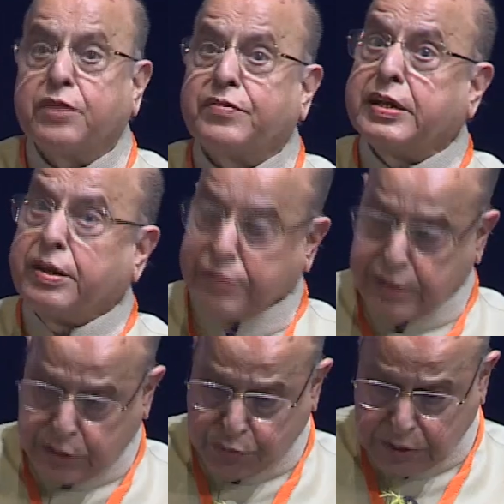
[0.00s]
of
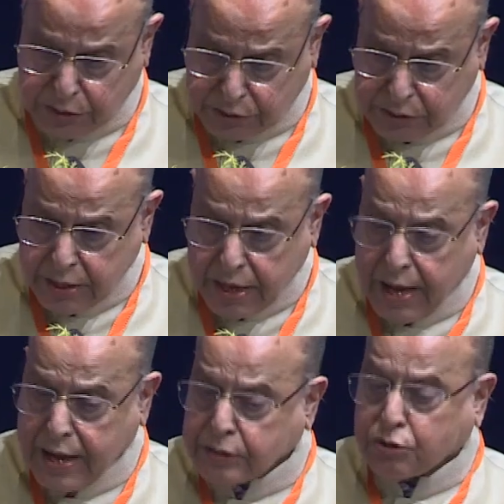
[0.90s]
individuals
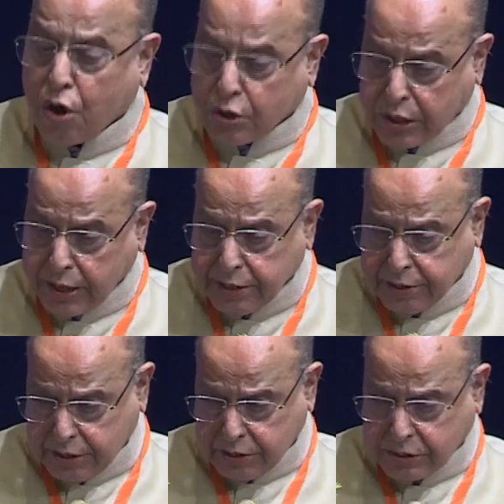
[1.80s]
and thought
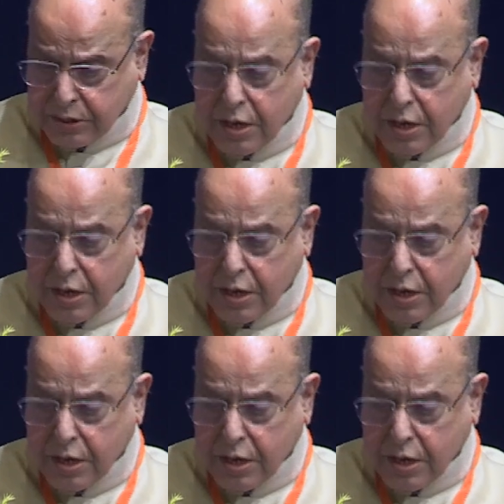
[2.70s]
leaders,